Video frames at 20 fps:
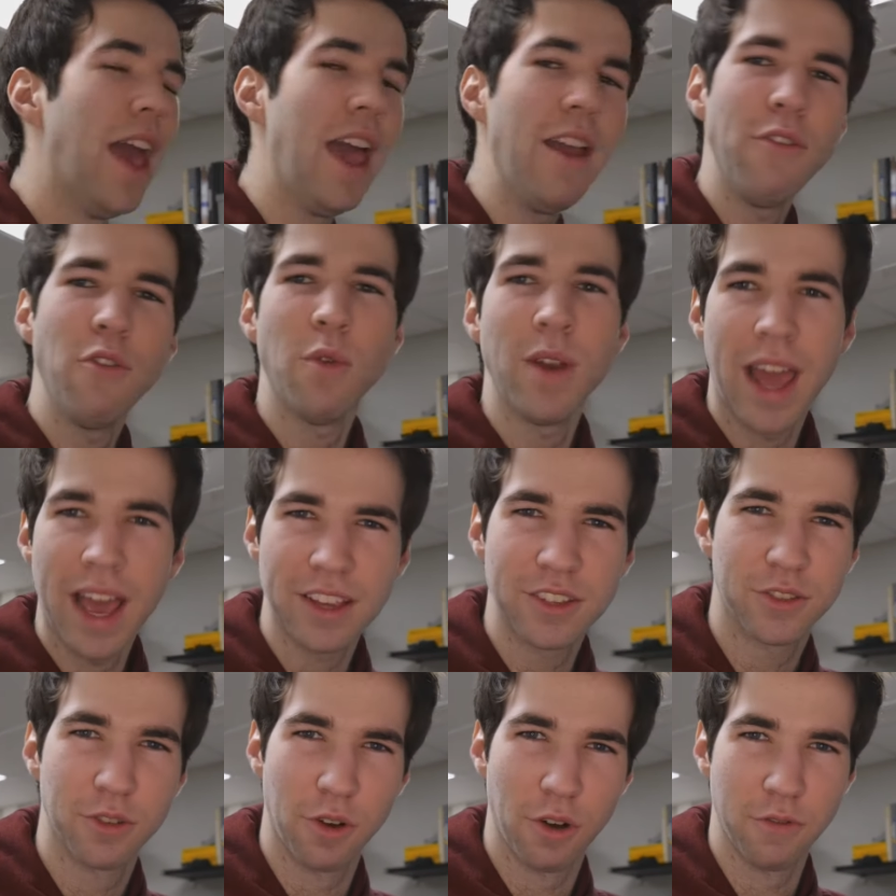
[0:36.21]
Everyone
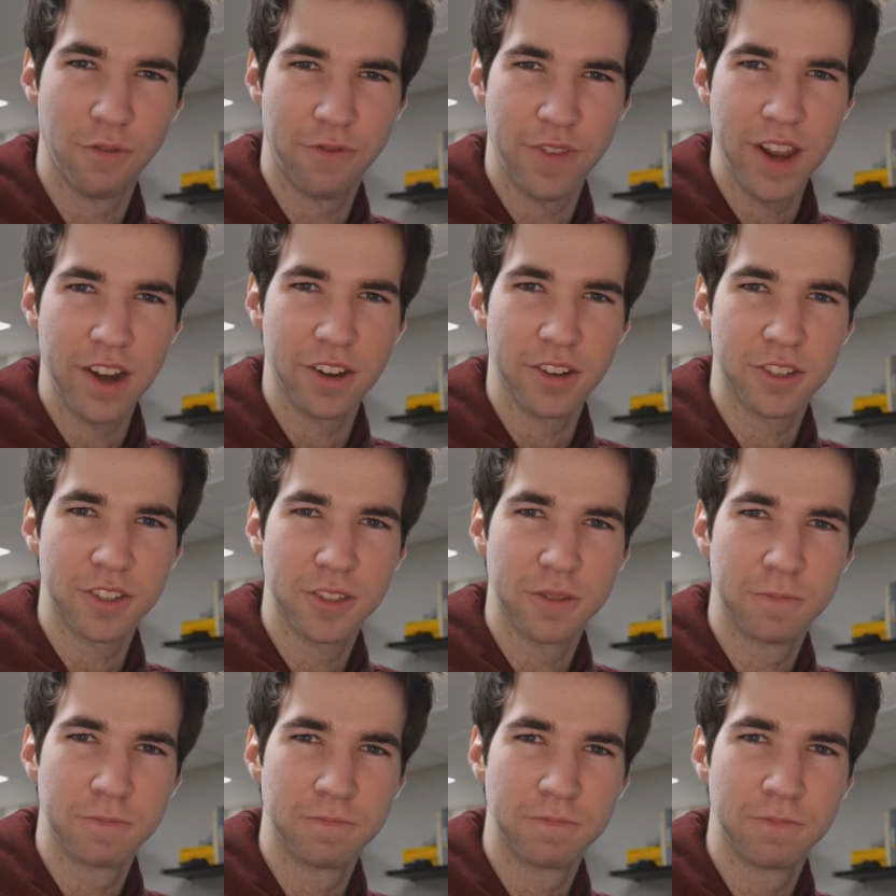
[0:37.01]
has their own
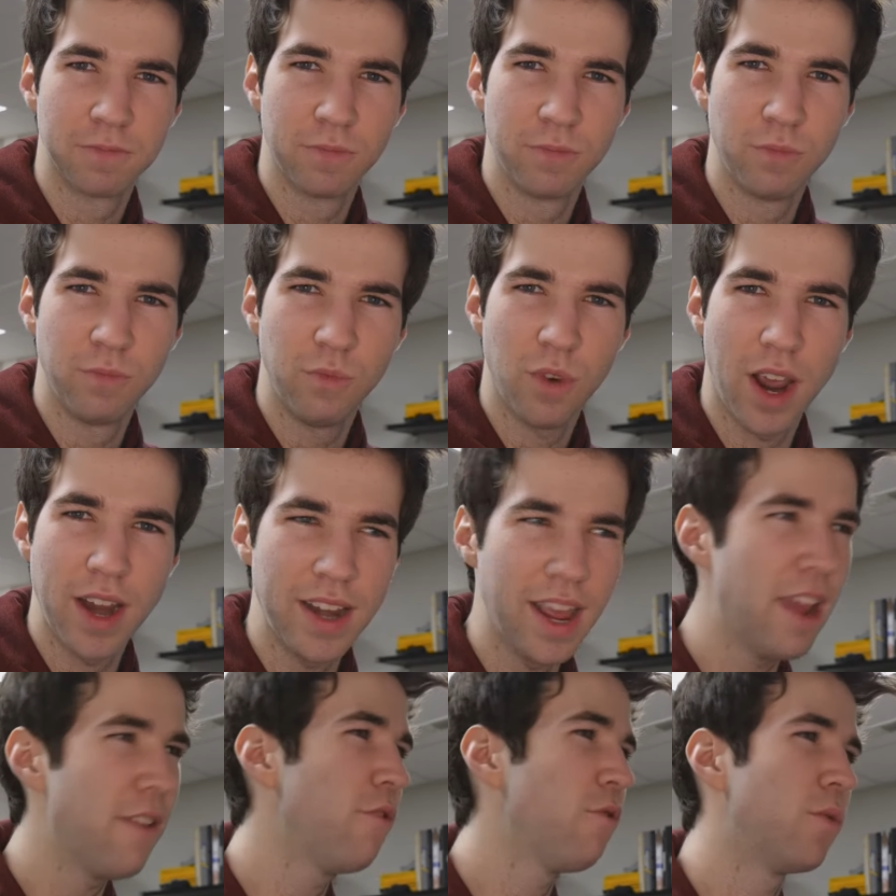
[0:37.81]
fears,
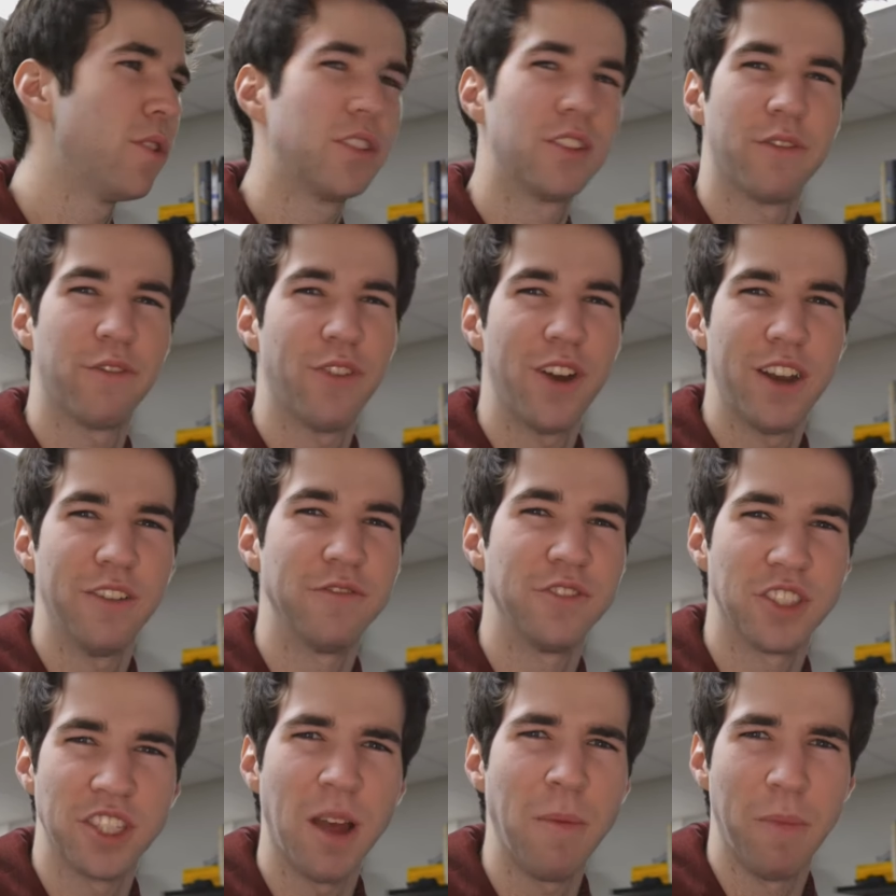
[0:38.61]
right? Everyone's afraid
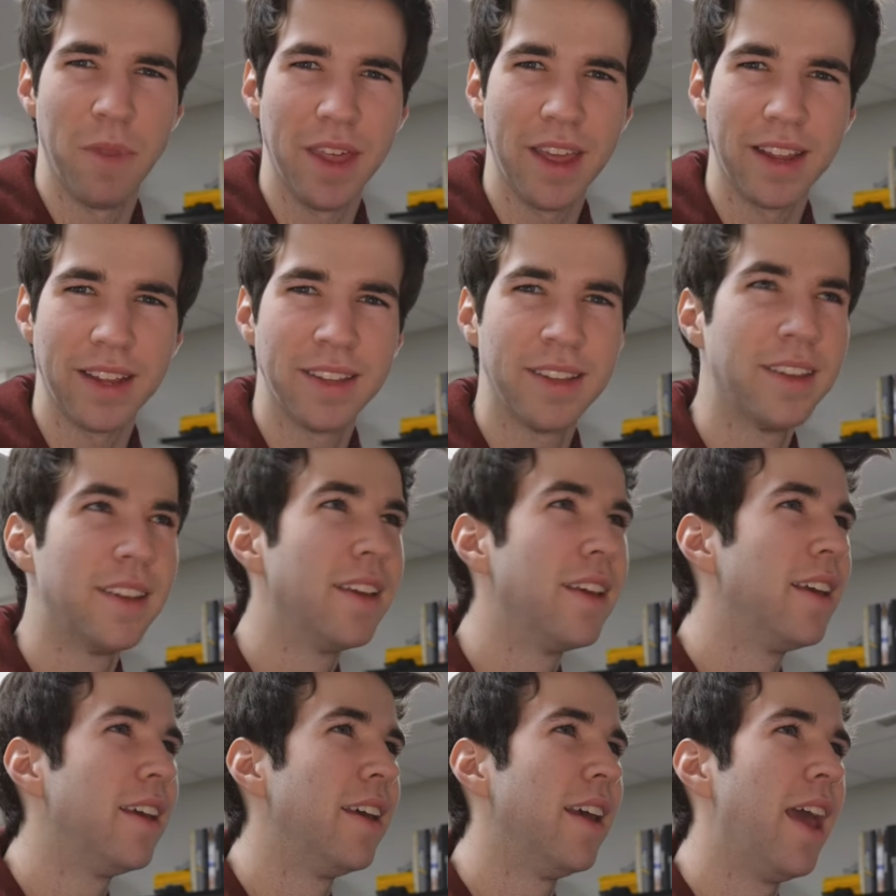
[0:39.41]
of something.
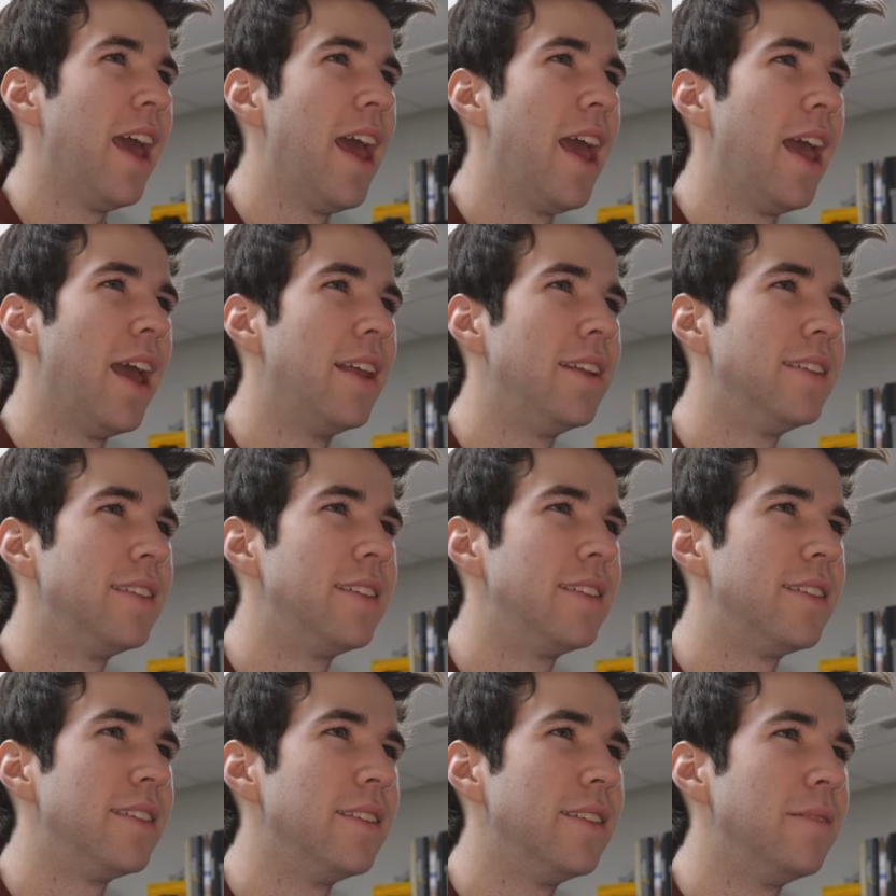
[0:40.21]

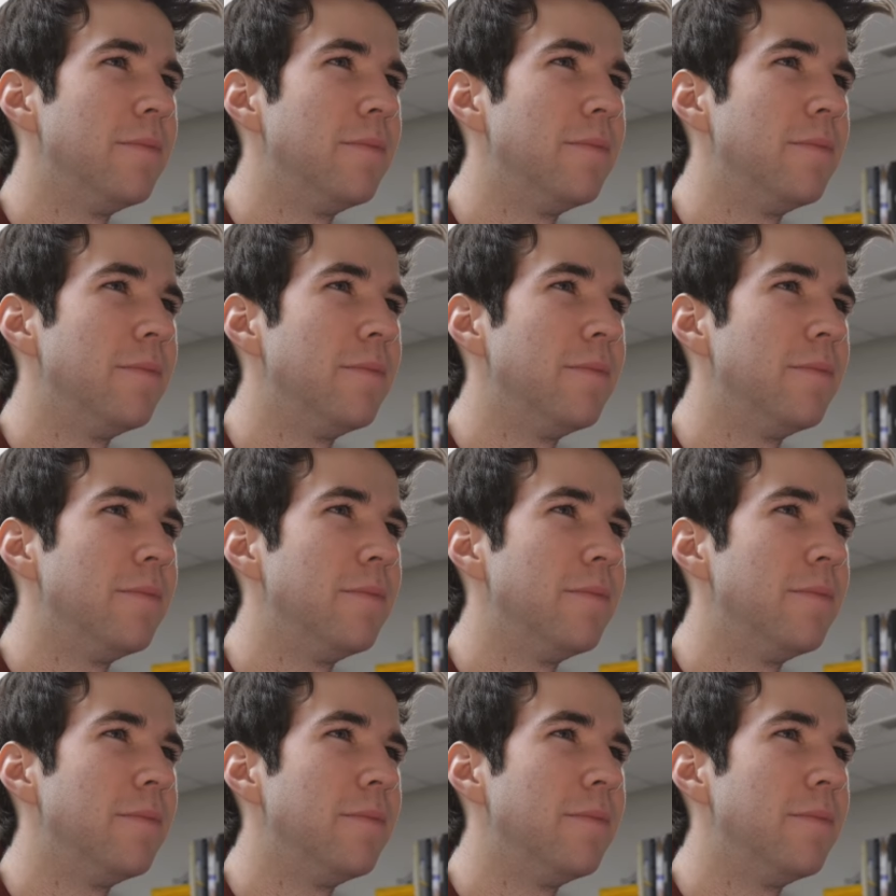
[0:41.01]
And